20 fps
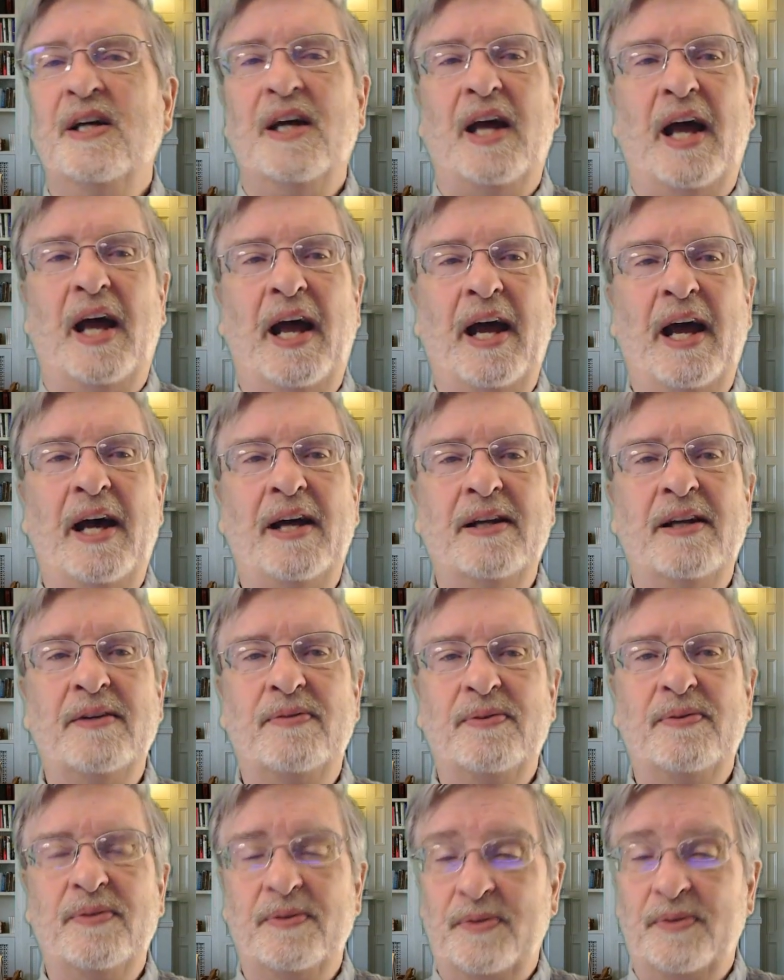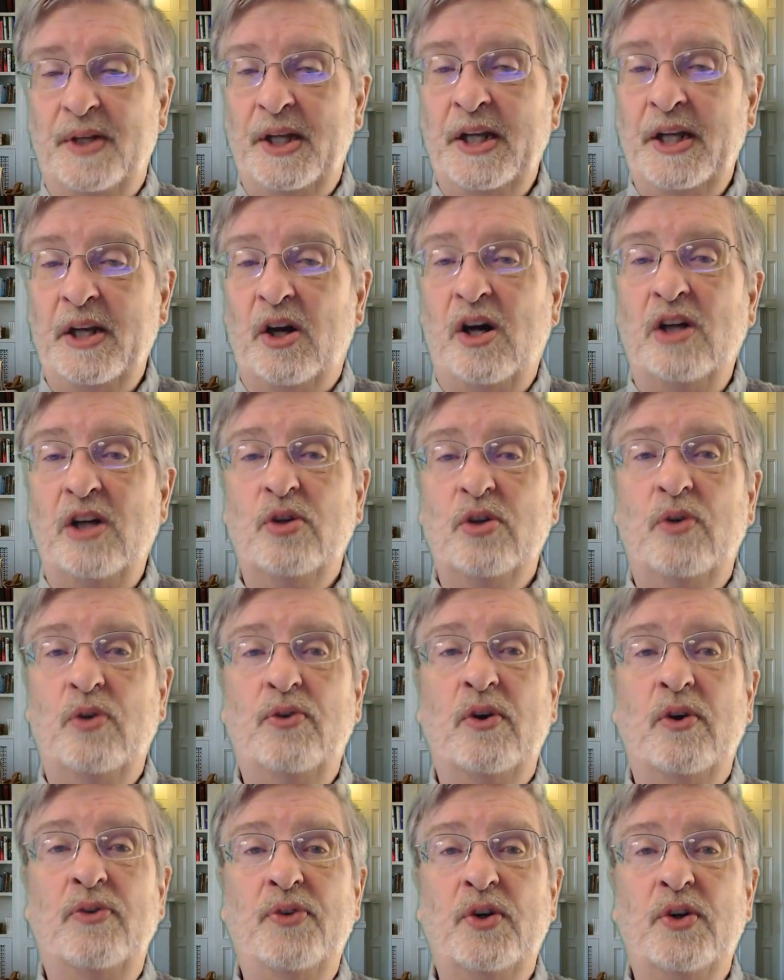And he also
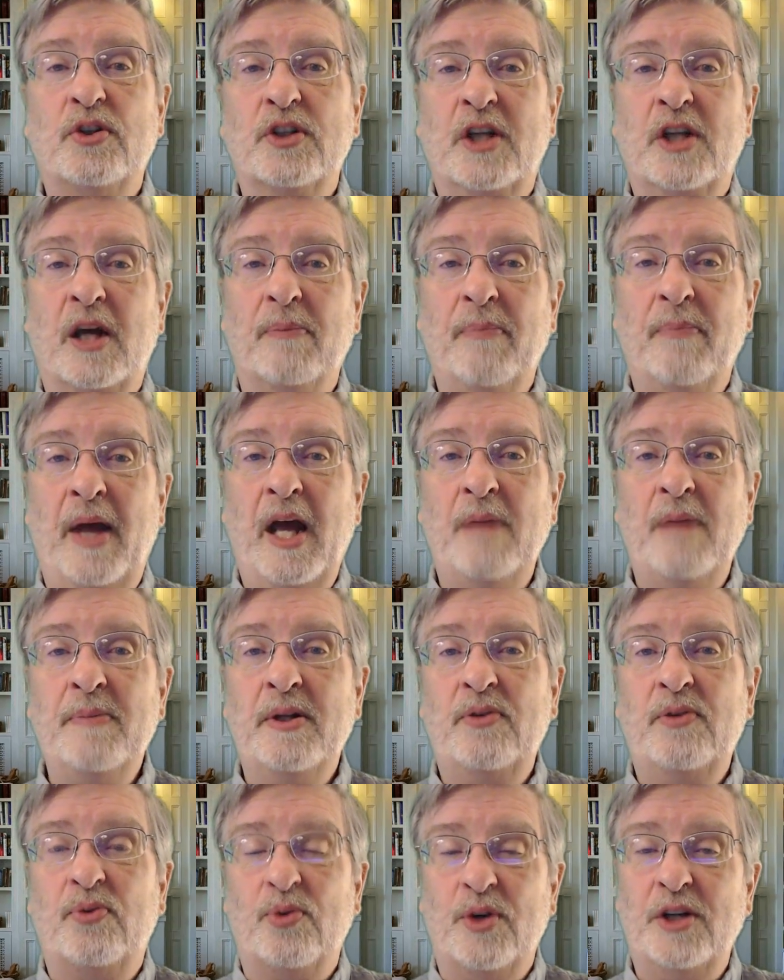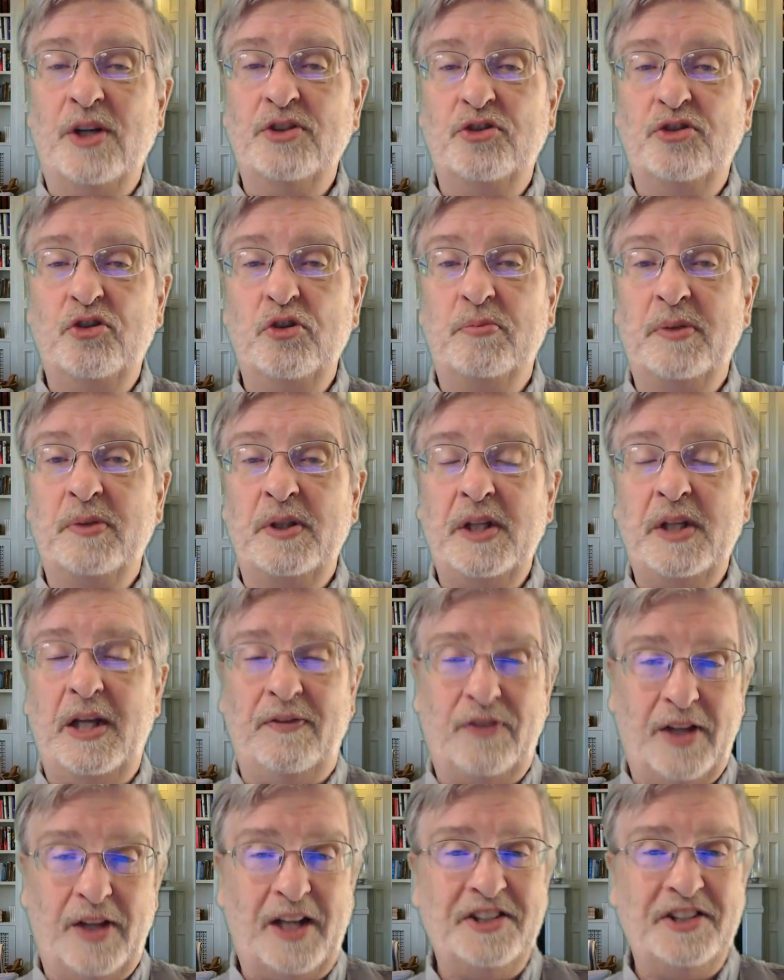fulfilled commandments for us who
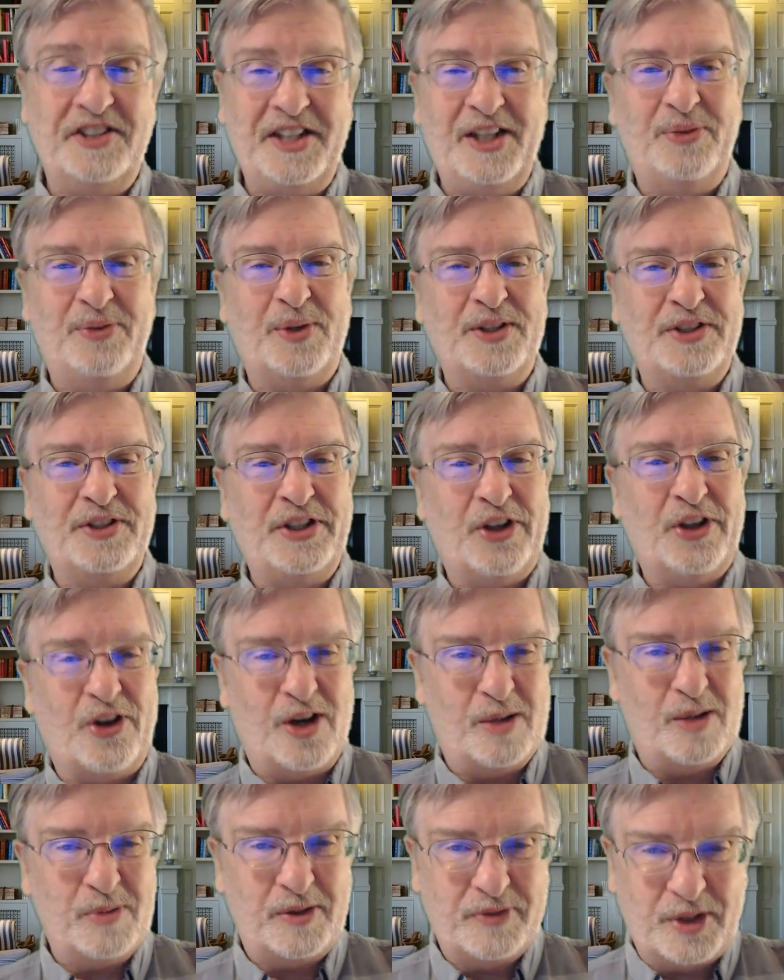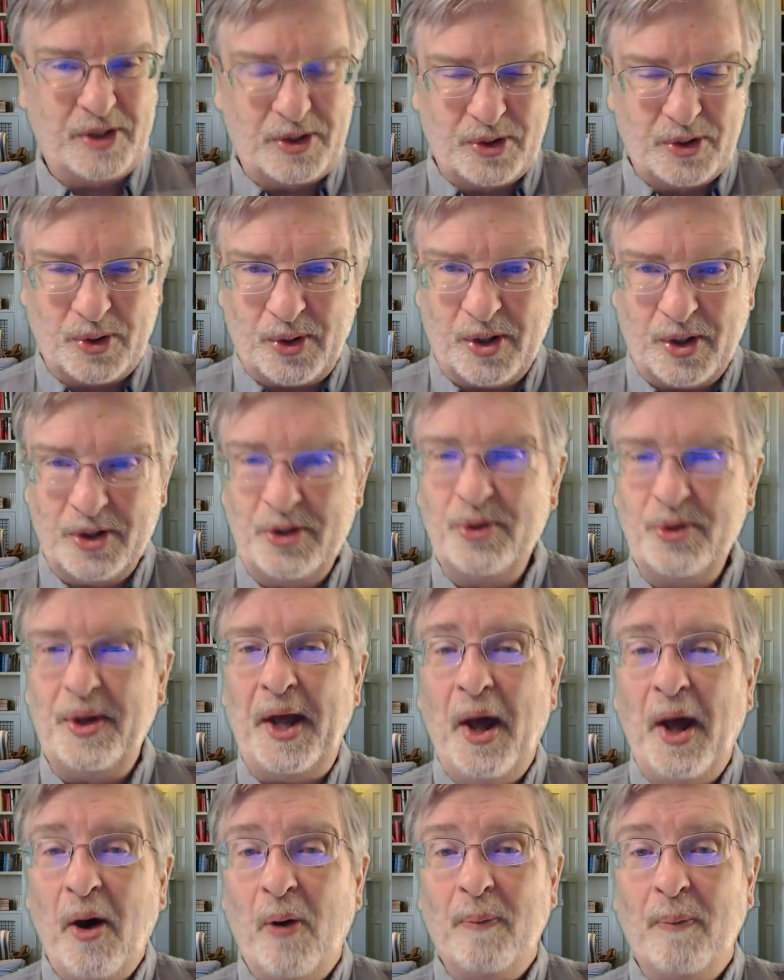believe. Thus, he was the arm of the Lord who
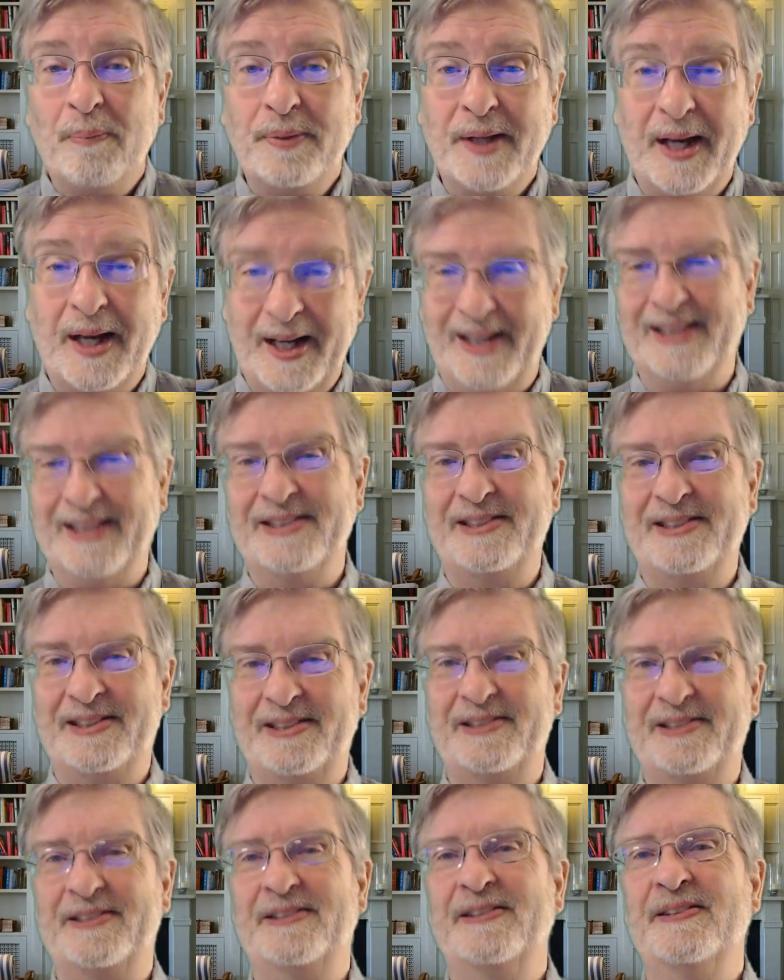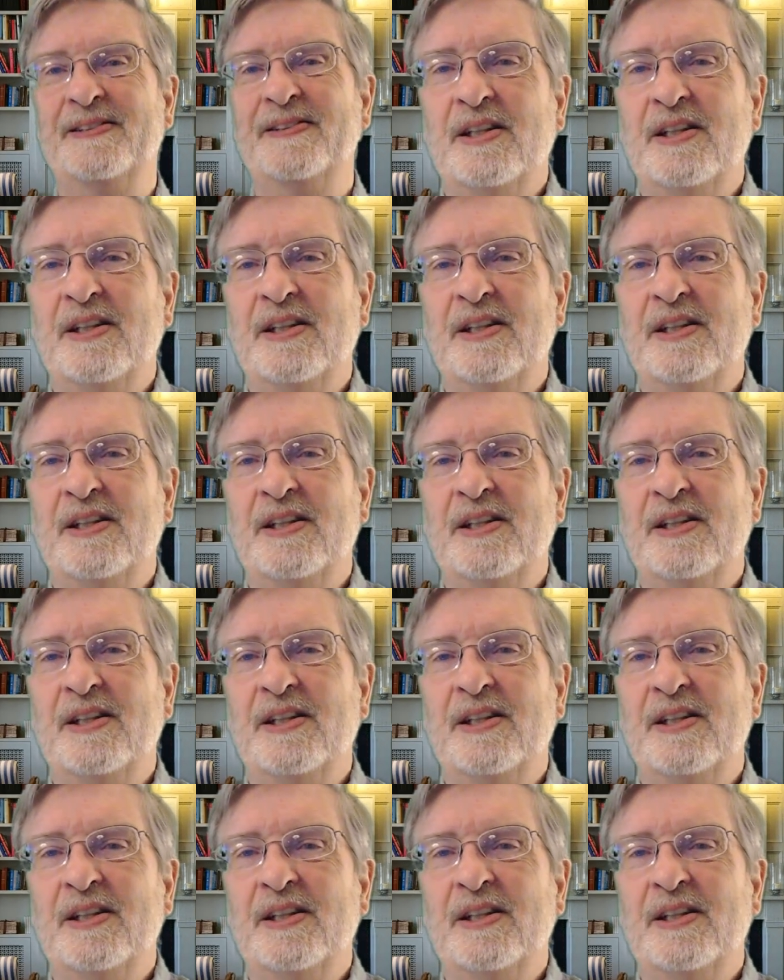helped us.